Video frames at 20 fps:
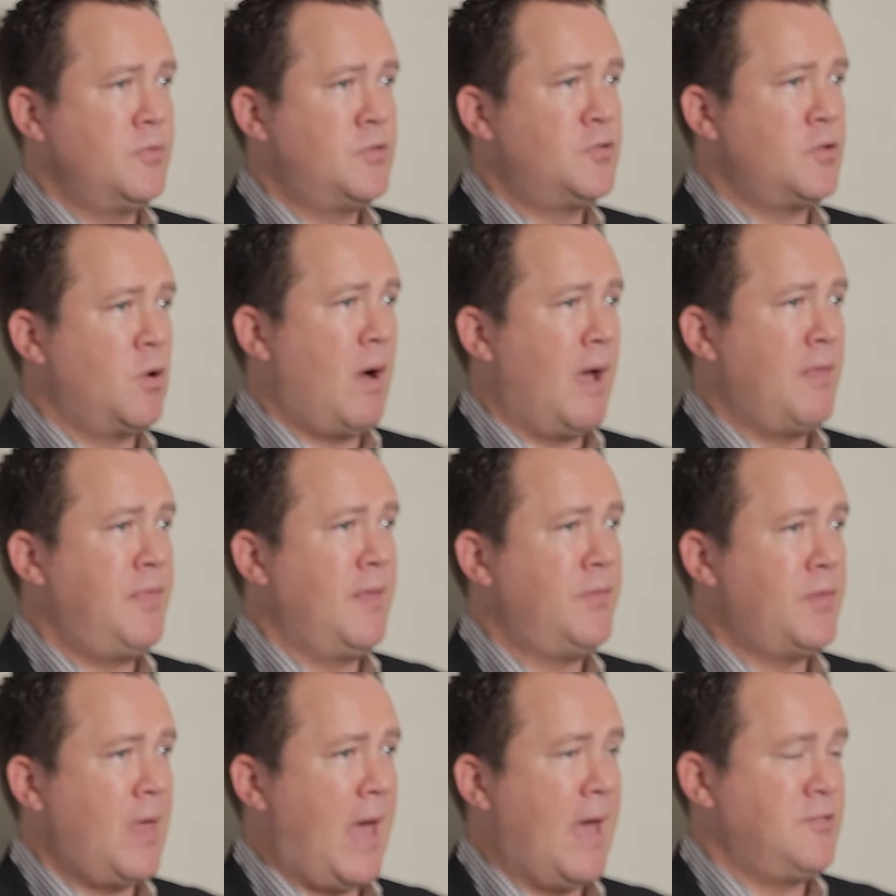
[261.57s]
So I
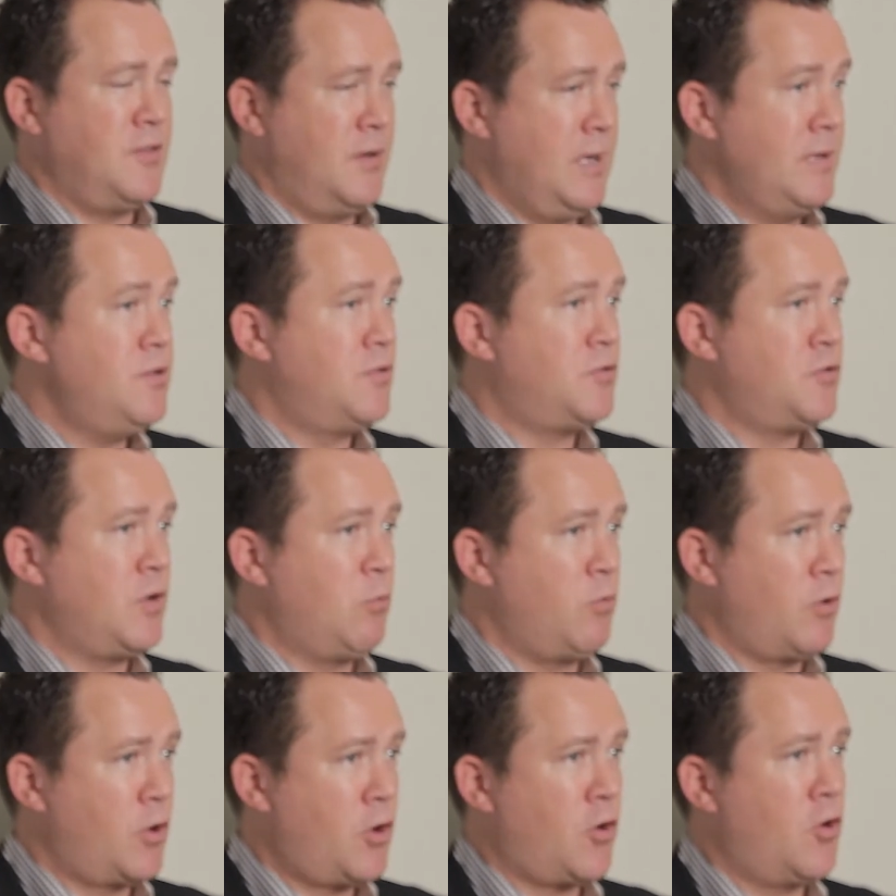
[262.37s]
think as an
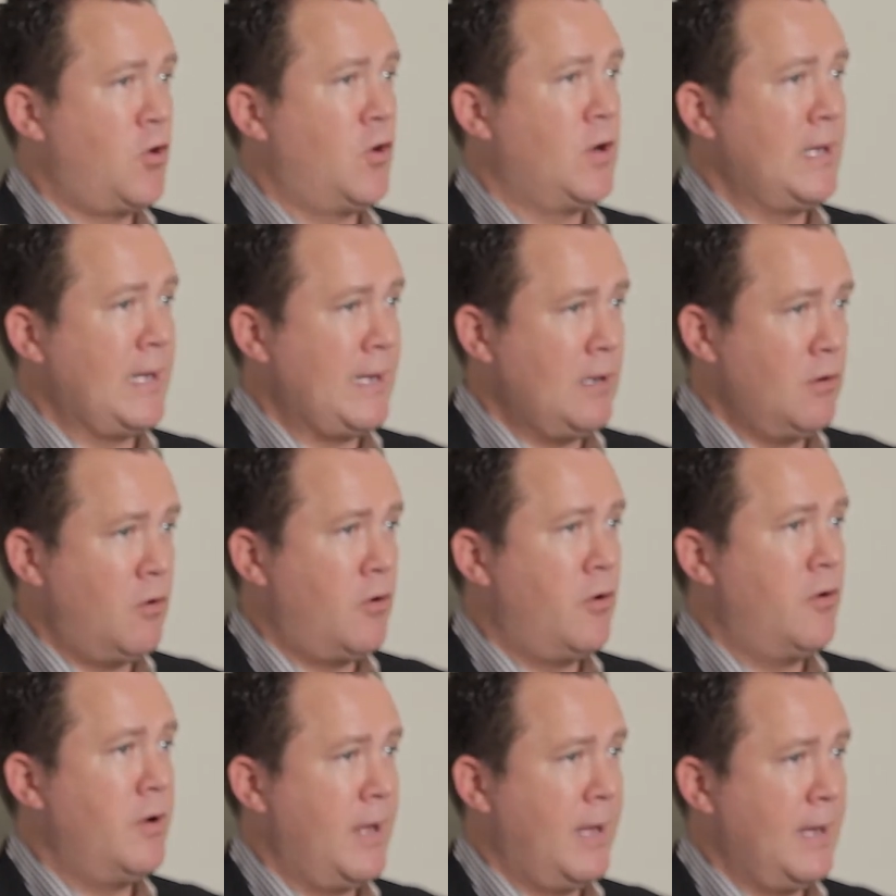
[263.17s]
industry, we're currently
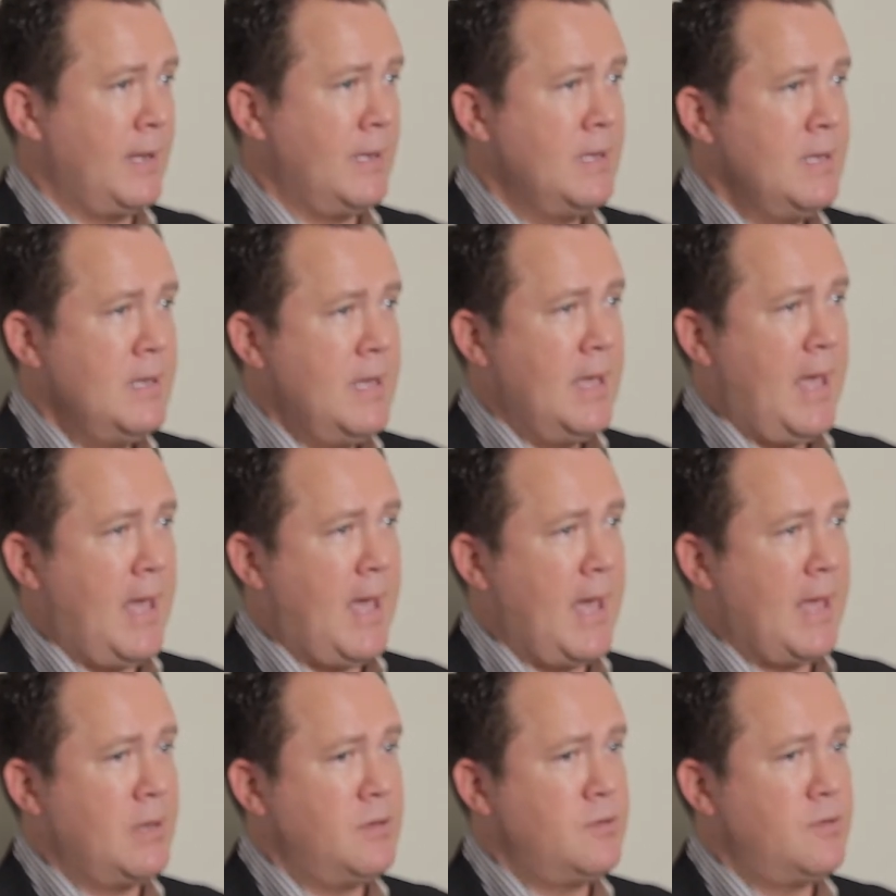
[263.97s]
learning
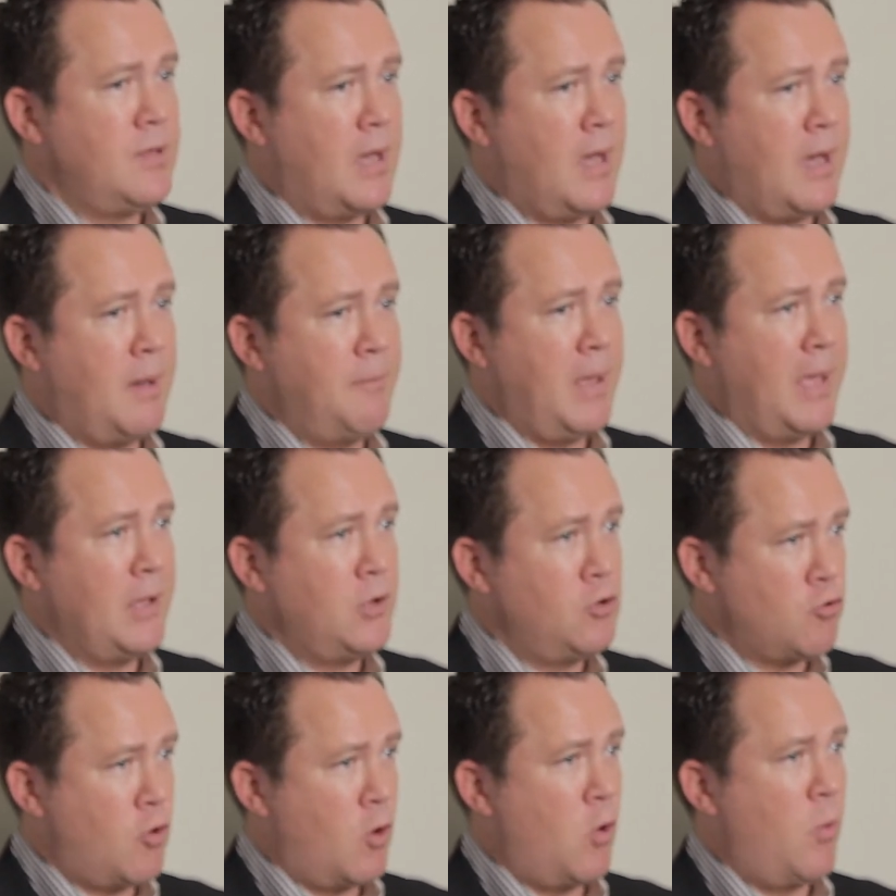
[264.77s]
and
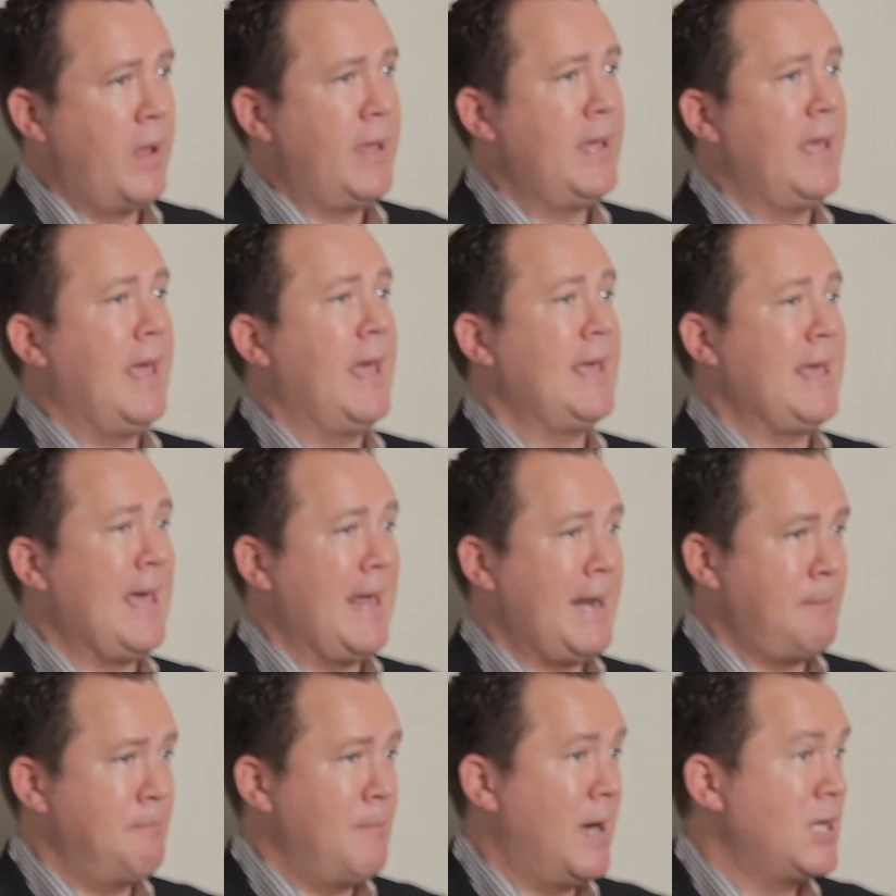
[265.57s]
growing and
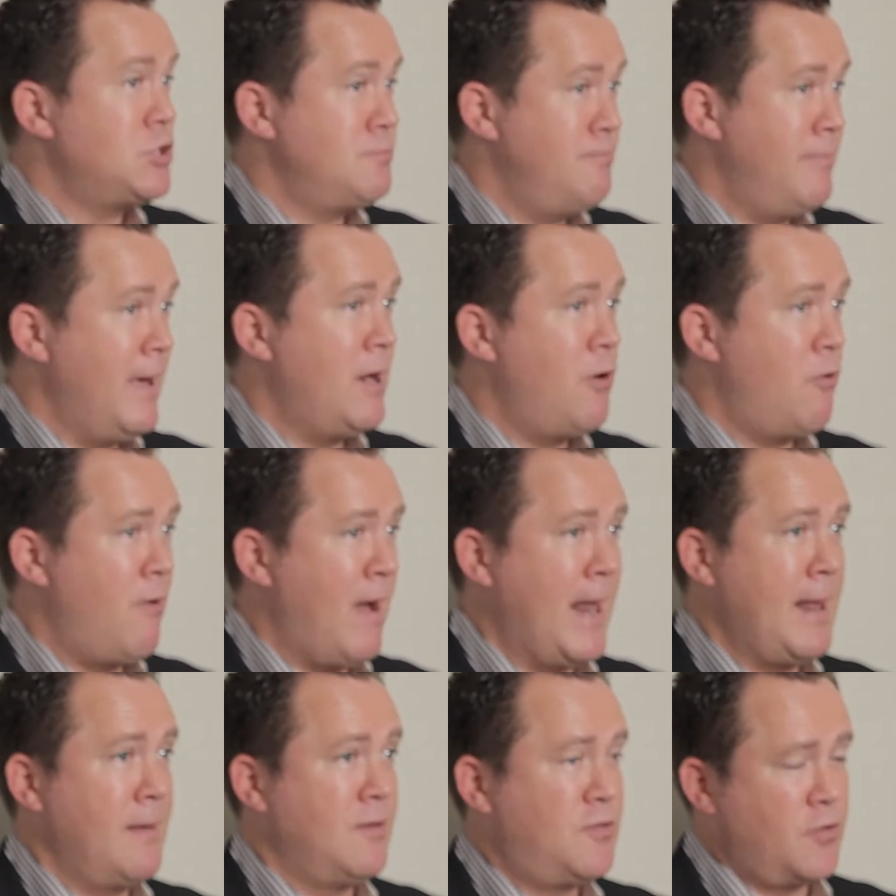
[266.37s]
getting much
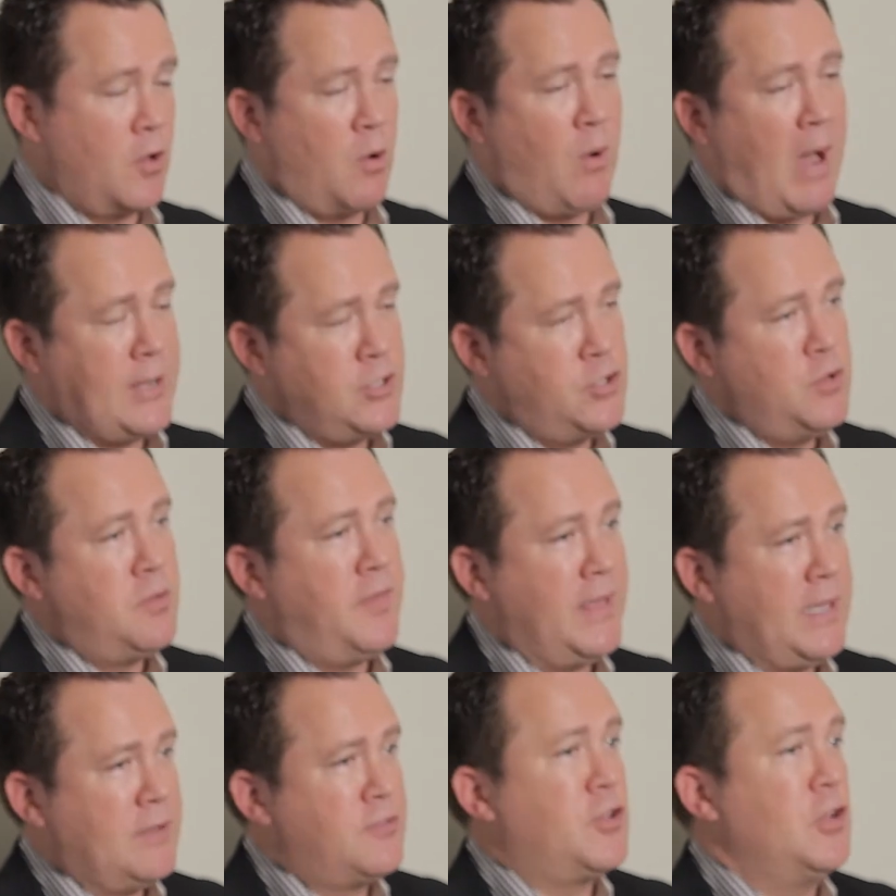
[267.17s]
better at it. So I
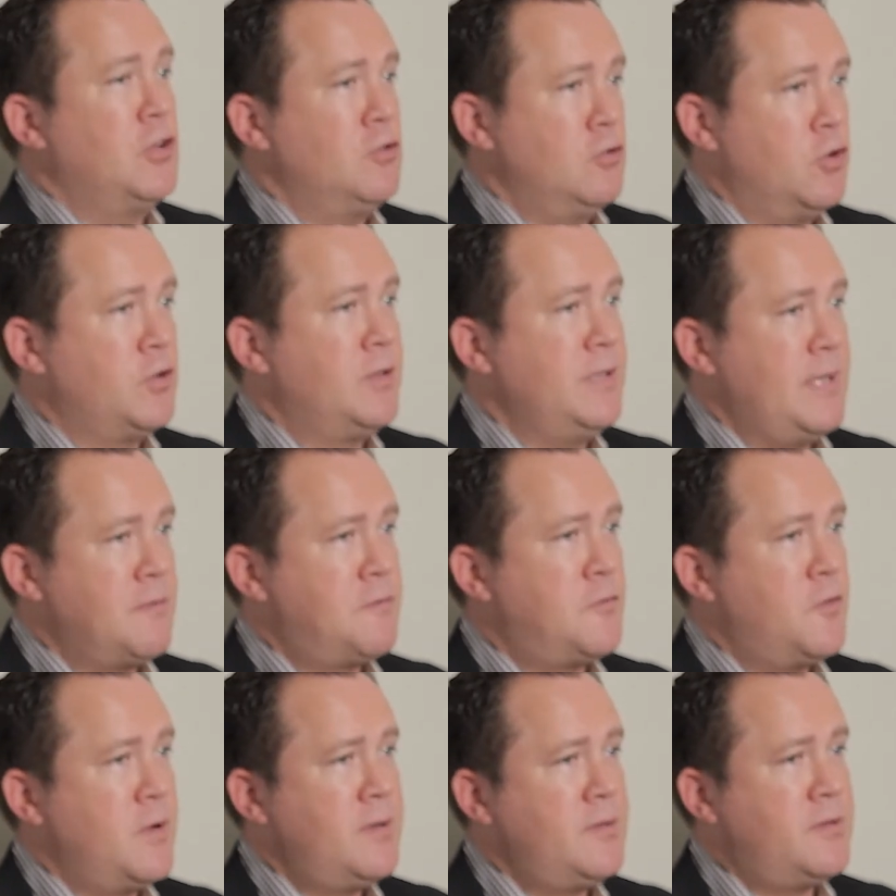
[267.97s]
do think it's going to look
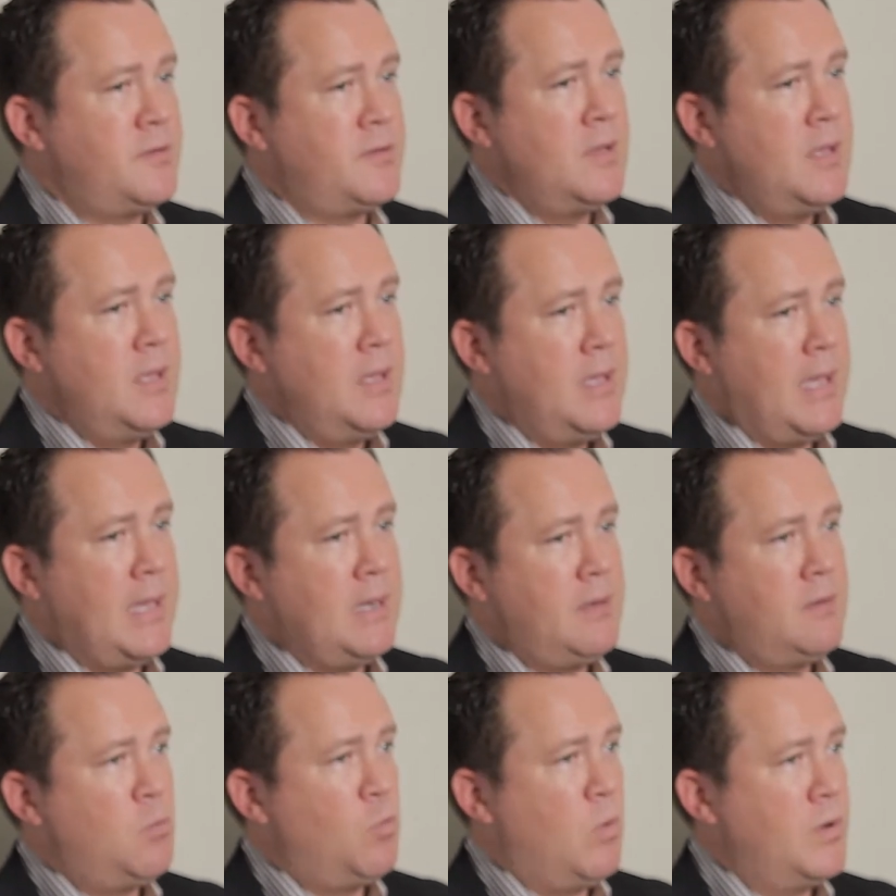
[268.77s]
different
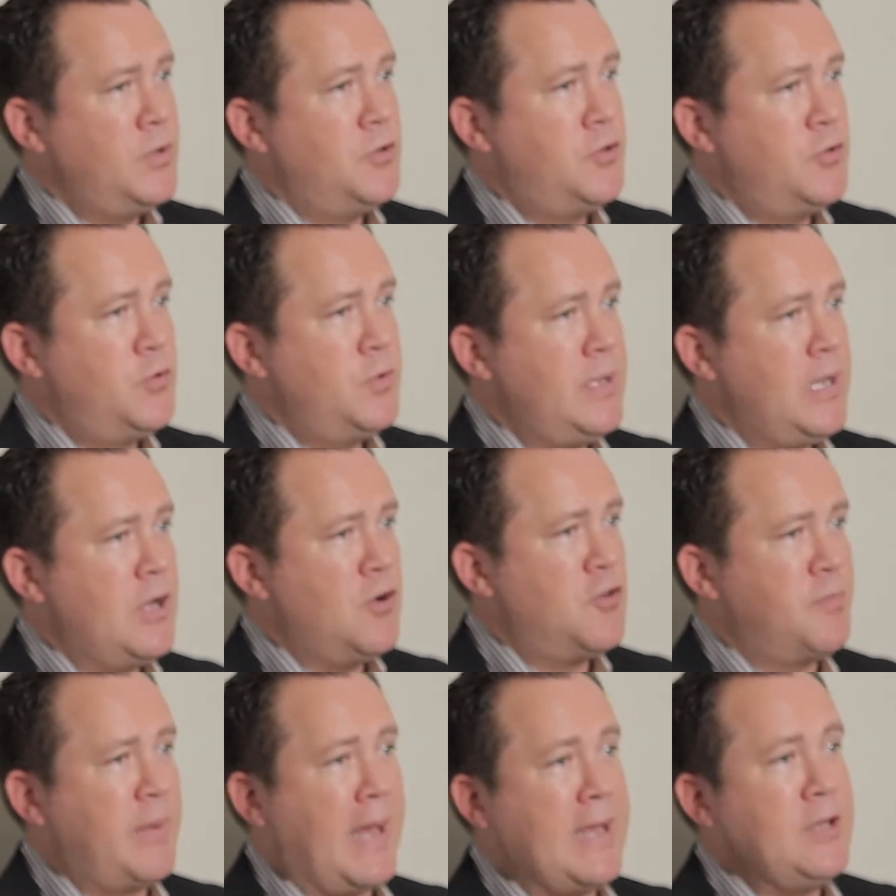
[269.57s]
in 1 to 2
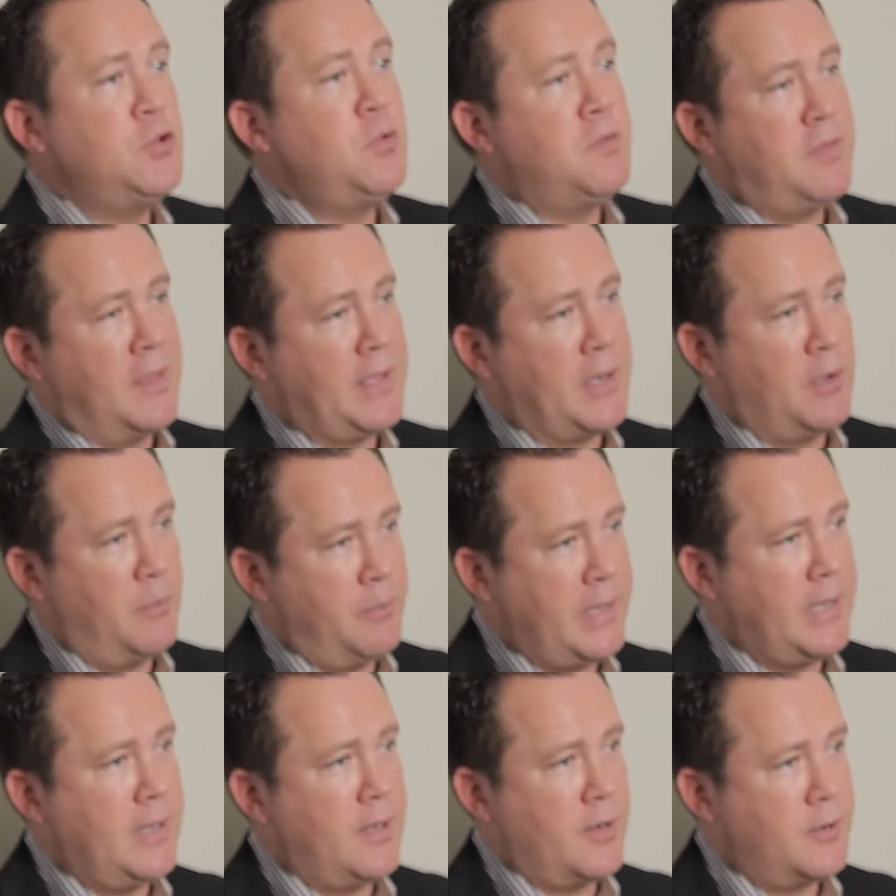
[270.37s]
years, but I do think
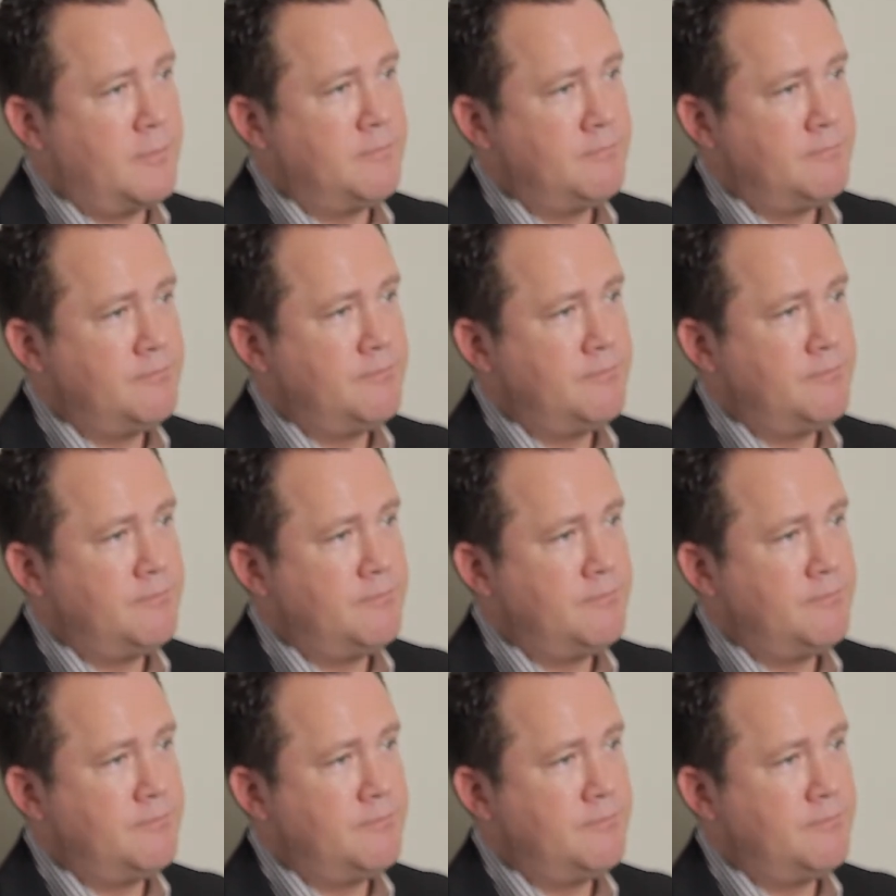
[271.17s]
it'll be here.